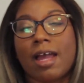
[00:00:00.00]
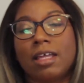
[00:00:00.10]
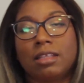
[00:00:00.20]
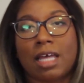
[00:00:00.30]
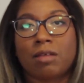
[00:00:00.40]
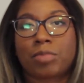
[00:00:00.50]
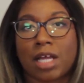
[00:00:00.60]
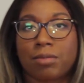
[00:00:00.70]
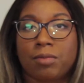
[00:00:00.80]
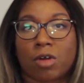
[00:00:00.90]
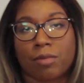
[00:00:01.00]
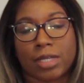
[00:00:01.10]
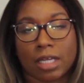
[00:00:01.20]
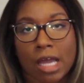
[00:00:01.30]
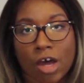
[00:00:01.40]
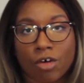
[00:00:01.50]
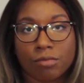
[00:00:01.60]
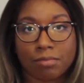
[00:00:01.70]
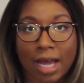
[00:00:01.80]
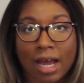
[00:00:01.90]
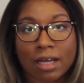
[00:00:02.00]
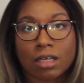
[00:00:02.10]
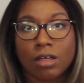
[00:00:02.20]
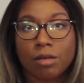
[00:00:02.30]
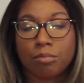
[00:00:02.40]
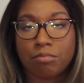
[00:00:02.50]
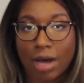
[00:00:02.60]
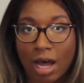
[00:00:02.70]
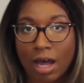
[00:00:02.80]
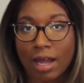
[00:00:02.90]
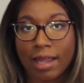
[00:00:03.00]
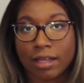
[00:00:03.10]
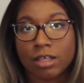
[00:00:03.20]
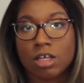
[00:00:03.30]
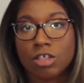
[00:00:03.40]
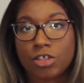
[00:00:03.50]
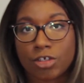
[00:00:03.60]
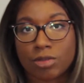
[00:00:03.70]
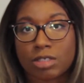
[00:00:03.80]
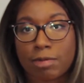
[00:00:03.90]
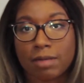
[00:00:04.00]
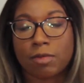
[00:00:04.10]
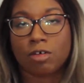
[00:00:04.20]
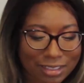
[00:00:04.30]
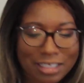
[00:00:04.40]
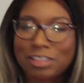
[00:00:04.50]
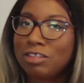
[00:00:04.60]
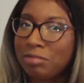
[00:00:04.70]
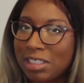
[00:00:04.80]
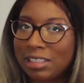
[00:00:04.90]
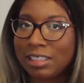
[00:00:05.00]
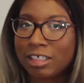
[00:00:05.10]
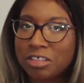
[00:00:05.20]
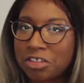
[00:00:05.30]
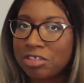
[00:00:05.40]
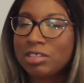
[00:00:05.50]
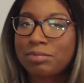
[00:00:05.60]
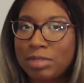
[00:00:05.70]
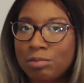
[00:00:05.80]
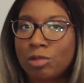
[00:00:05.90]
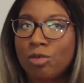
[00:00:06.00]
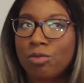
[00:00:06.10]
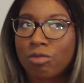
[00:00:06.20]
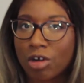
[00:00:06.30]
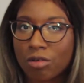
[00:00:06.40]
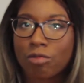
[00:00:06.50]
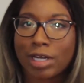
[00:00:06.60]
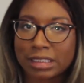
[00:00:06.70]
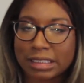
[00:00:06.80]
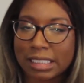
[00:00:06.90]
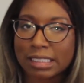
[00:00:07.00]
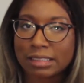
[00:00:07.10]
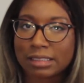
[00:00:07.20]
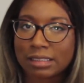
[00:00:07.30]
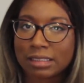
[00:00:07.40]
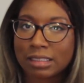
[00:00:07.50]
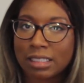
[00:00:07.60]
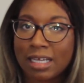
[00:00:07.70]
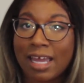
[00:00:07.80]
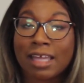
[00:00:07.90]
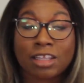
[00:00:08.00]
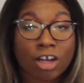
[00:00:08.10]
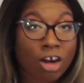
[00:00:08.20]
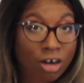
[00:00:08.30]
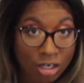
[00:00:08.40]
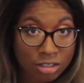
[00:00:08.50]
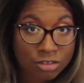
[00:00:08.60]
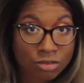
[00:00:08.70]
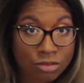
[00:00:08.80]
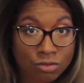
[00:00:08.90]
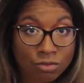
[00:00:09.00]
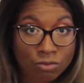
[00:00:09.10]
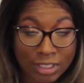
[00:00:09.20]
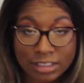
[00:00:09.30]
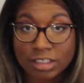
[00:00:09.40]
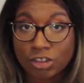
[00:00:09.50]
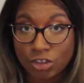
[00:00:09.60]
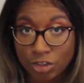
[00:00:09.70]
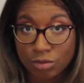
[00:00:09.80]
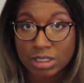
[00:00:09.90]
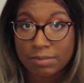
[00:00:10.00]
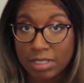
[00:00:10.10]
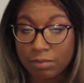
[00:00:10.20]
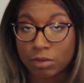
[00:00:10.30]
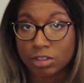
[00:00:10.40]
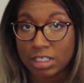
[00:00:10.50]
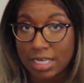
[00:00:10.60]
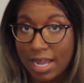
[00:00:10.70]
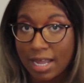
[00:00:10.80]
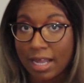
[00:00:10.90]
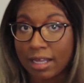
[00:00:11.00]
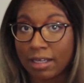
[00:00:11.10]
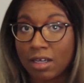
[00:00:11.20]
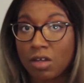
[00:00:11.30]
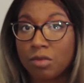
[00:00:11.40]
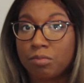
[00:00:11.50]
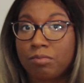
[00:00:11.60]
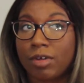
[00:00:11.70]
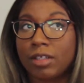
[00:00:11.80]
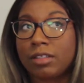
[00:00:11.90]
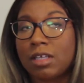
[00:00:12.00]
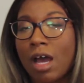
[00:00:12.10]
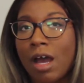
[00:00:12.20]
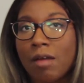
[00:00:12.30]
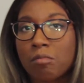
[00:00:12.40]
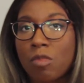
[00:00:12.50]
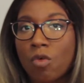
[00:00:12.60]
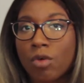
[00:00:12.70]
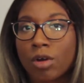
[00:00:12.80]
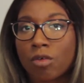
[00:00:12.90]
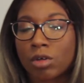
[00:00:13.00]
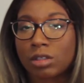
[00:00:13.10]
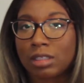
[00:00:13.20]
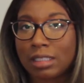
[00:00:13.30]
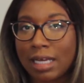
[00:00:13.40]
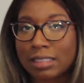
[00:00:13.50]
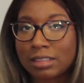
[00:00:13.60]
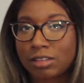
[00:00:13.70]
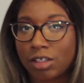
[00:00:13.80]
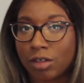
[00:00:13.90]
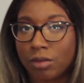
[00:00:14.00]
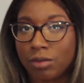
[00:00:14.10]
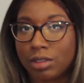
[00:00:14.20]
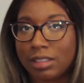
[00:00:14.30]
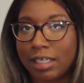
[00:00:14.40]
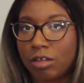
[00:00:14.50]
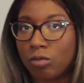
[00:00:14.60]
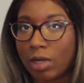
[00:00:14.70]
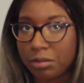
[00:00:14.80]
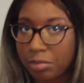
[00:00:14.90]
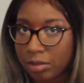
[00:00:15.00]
and that Black people are being held back by Jewish people. To be clear, Jewish people were racist, and there are racist Jewish people today, but not more or less so than white